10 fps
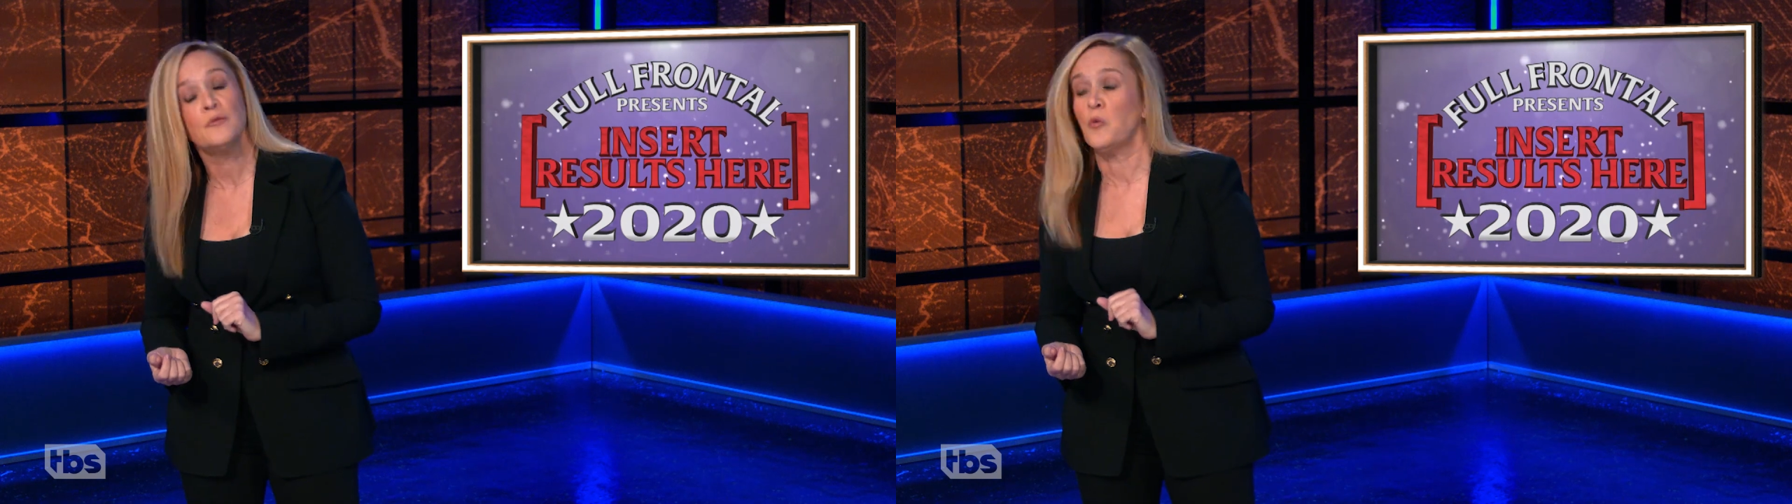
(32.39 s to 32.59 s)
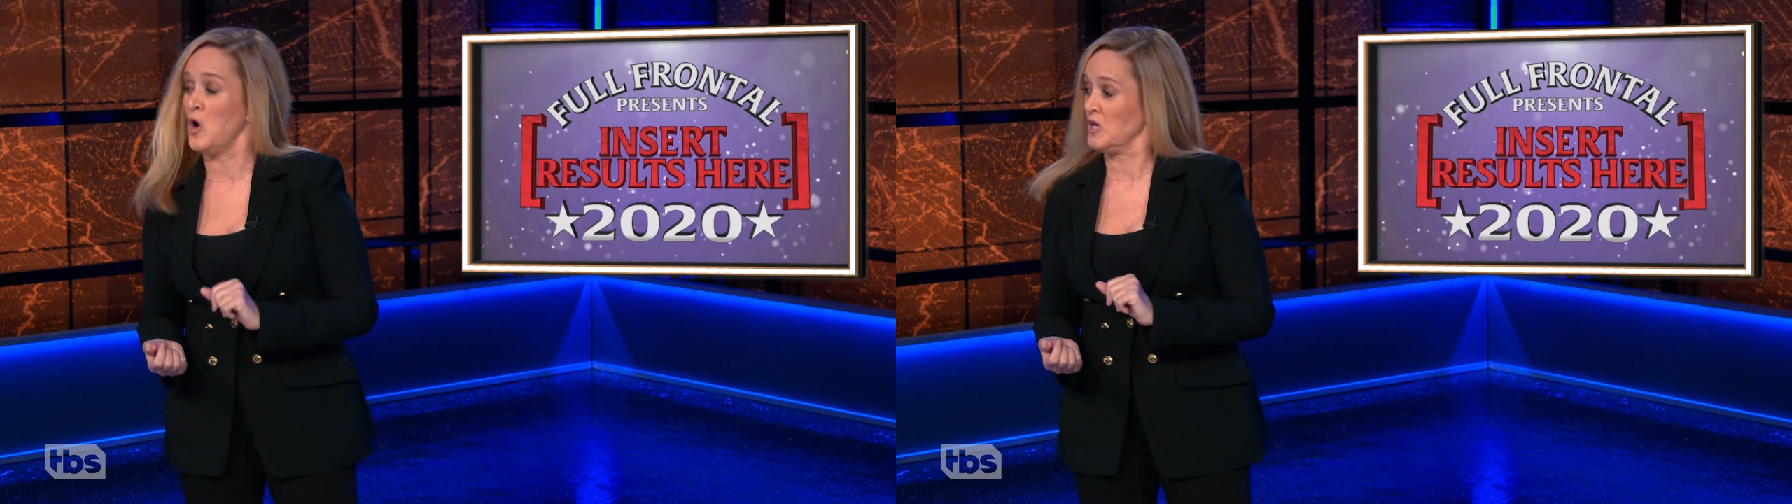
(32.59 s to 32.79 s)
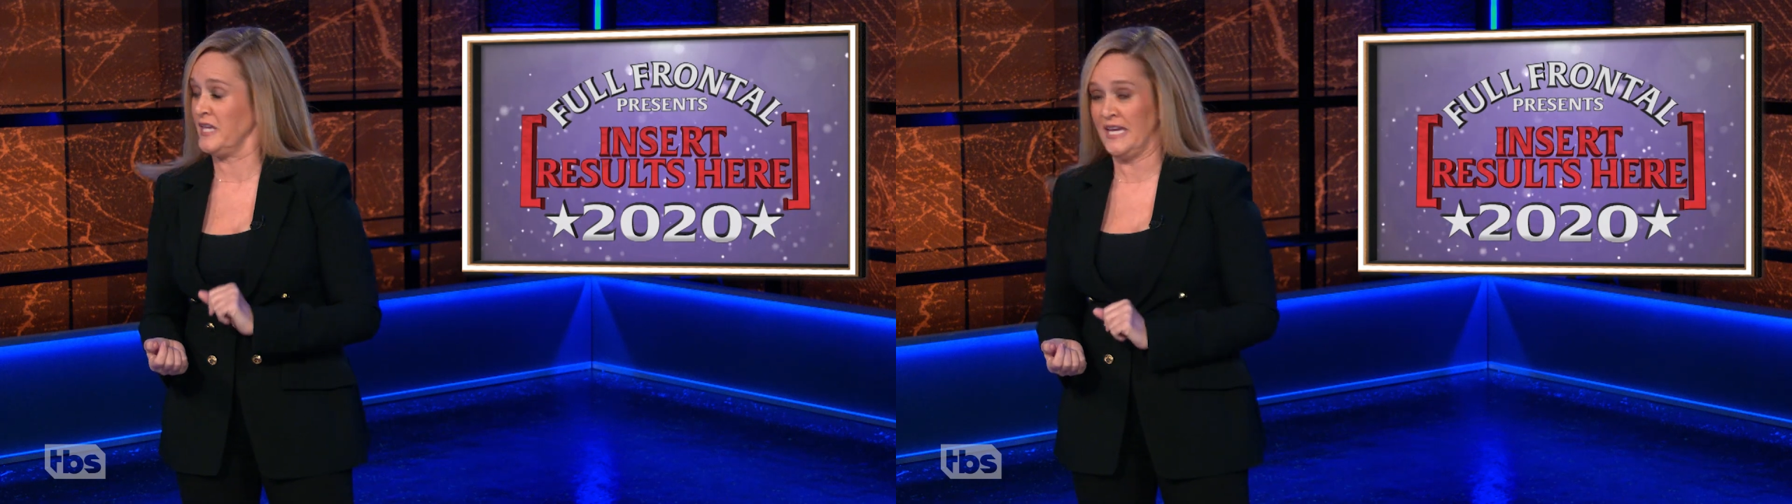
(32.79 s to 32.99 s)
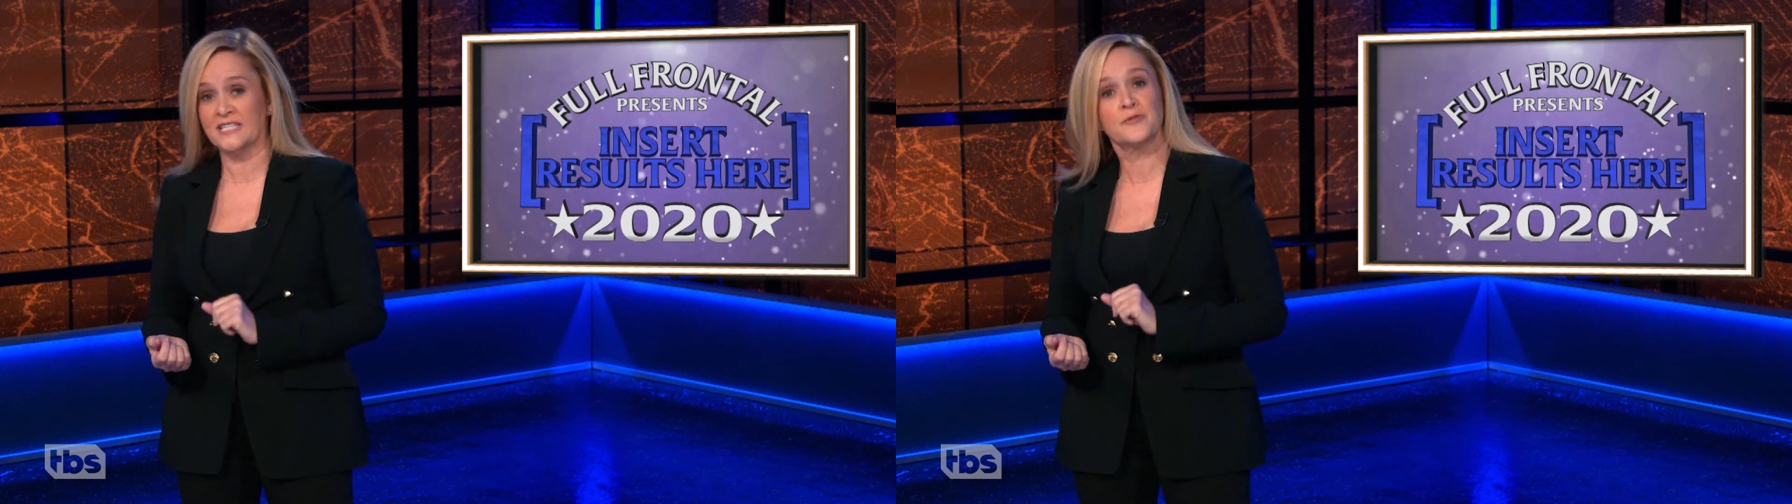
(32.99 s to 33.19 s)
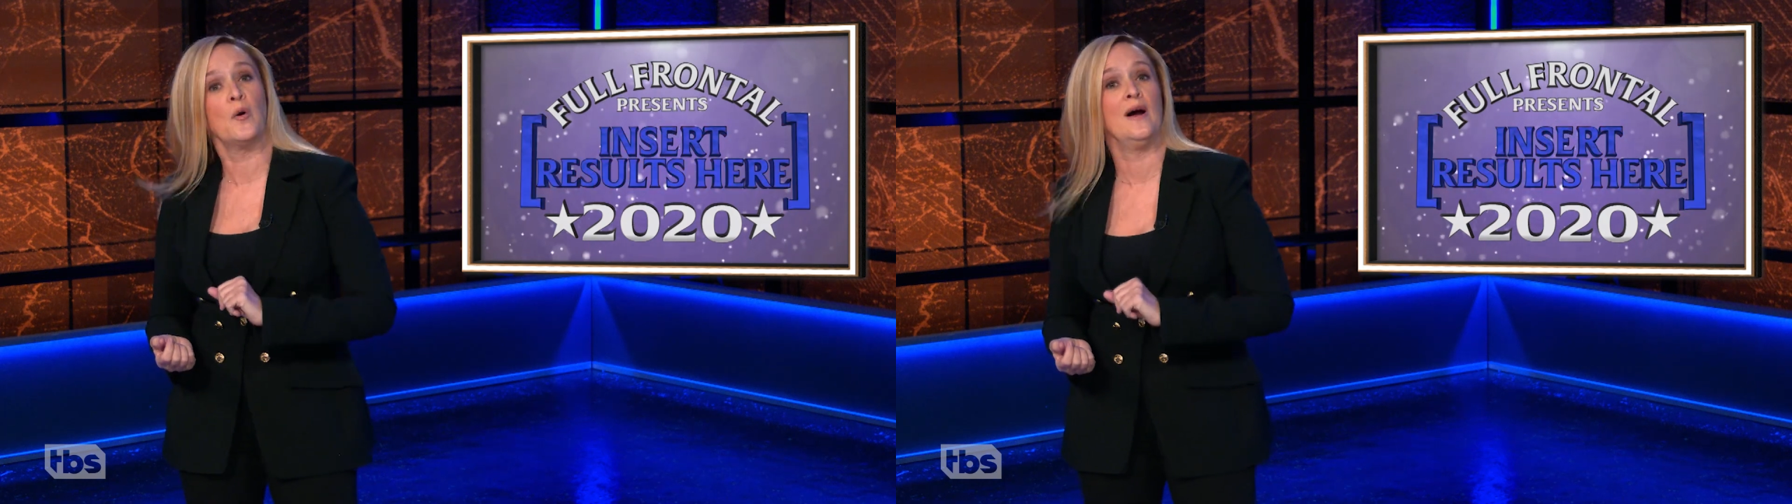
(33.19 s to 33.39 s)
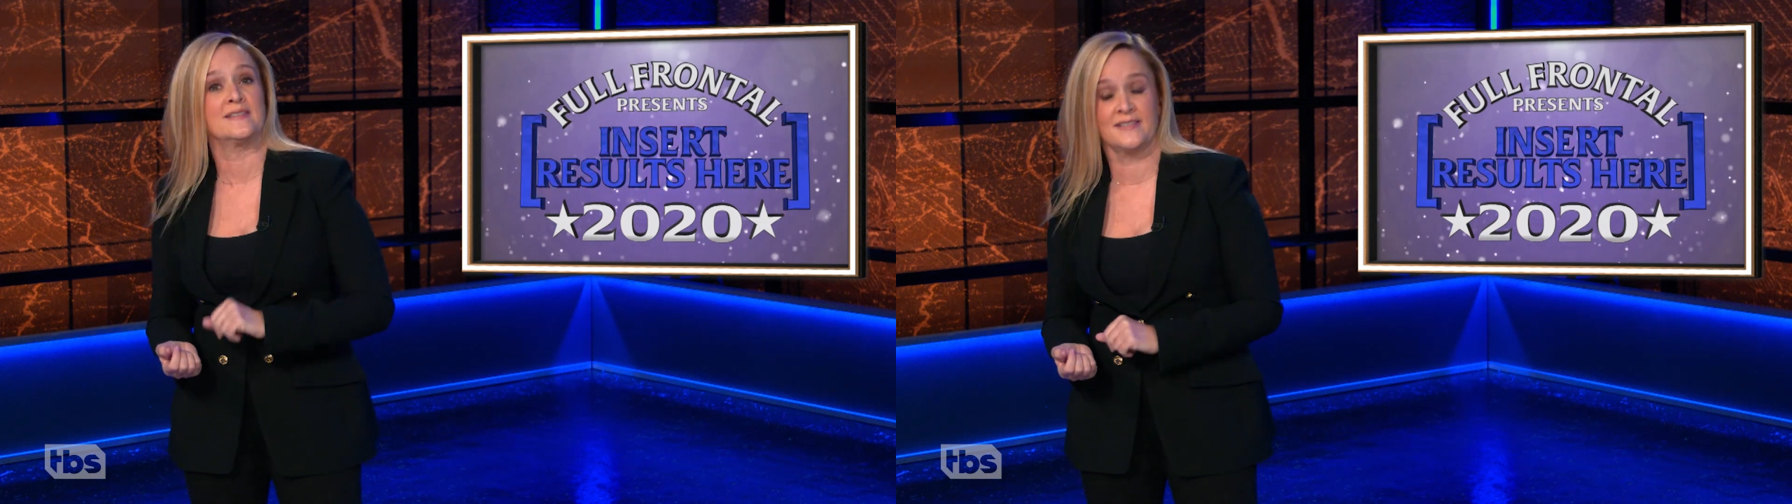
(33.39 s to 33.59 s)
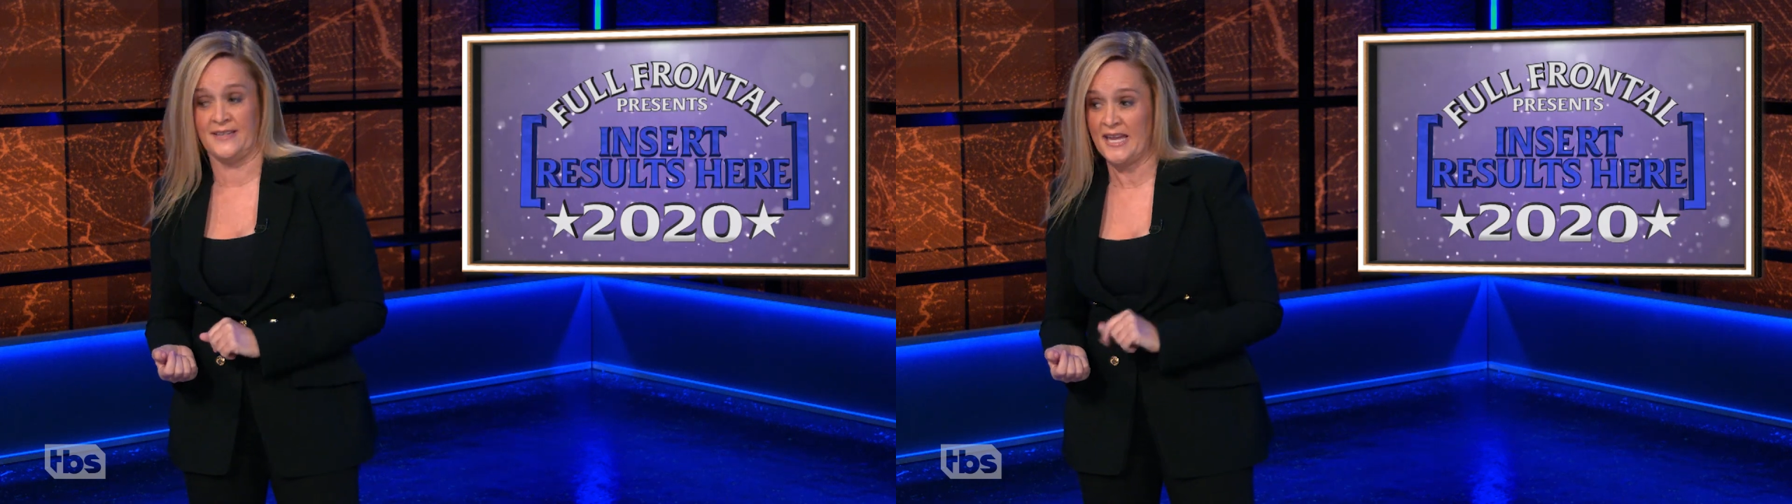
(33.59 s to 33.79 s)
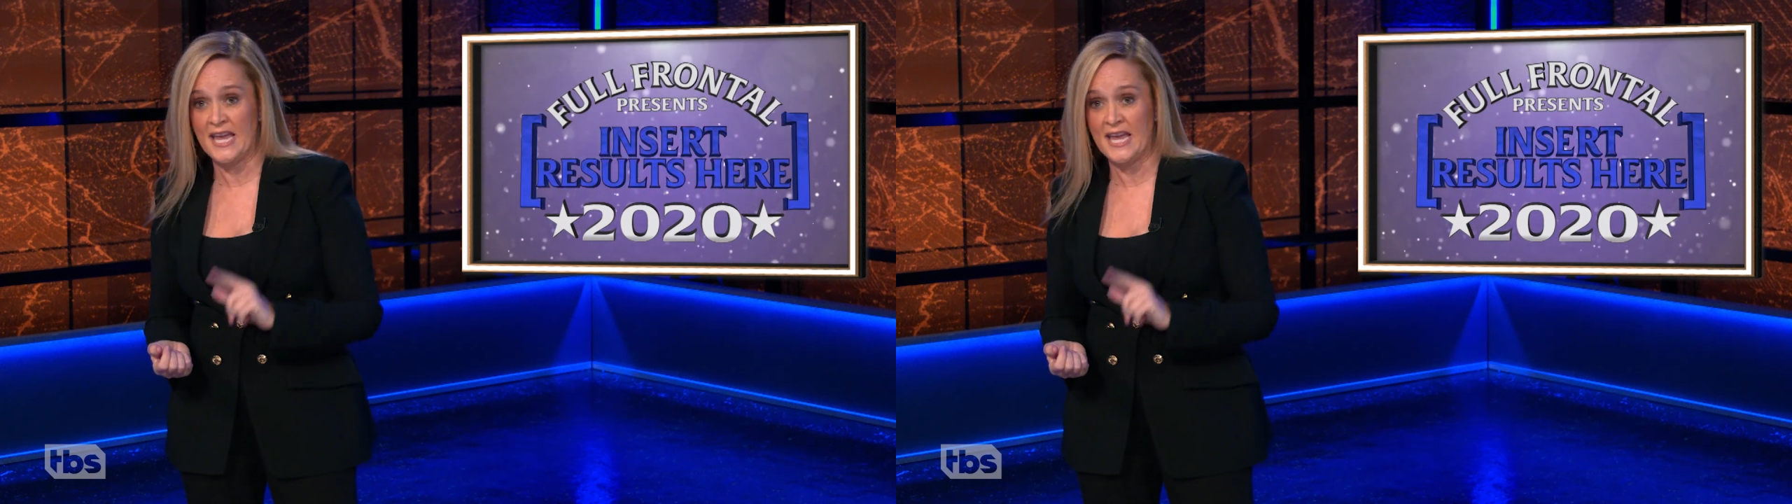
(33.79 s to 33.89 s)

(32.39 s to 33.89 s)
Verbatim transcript: Well, guess what?